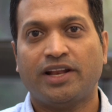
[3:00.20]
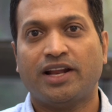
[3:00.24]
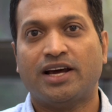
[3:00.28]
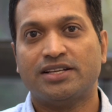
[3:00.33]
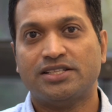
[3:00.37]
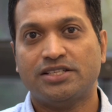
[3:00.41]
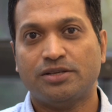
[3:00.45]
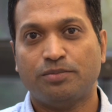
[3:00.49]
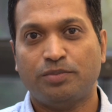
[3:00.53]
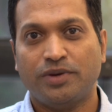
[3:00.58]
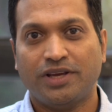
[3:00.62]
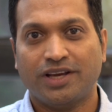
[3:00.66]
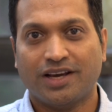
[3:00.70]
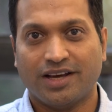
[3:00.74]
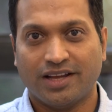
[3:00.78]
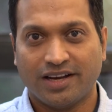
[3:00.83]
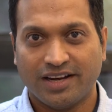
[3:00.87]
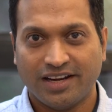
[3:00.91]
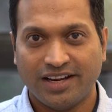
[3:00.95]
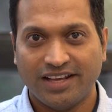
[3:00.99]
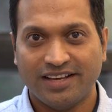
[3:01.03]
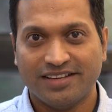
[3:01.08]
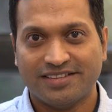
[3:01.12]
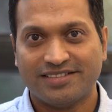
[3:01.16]
and RGP
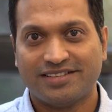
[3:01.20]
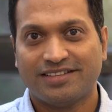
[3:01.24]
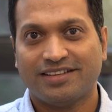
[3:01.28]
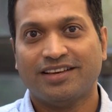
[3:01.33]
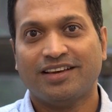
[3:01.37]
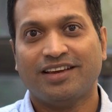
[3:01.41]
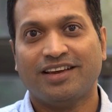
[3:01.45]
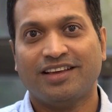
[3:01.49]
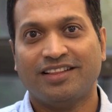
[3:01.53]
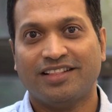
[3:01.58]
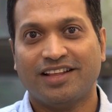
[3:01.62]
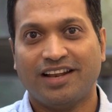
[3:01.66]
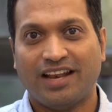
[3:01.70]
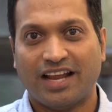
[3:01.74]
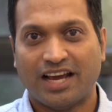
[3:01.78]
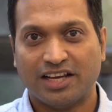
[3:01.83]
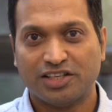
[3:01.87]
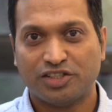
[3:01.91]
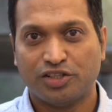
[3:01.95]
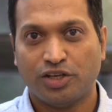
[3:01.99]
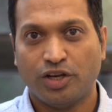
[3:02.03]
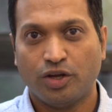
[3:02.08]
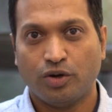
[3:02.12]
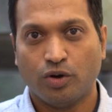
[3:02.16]
earnings in the
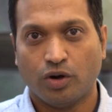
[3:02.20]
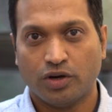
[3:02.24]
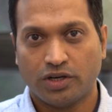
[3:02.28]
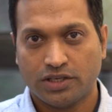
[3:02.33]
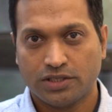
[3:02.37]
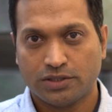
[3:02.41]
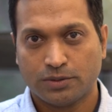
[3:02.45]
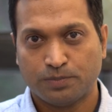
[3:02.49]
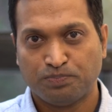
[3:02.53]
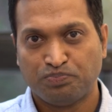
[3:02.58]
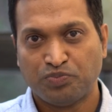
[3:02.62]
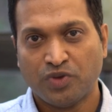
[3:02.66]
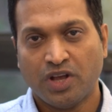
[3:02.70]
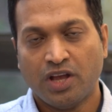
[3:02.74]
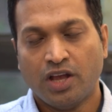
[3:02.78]
last 3 quarters.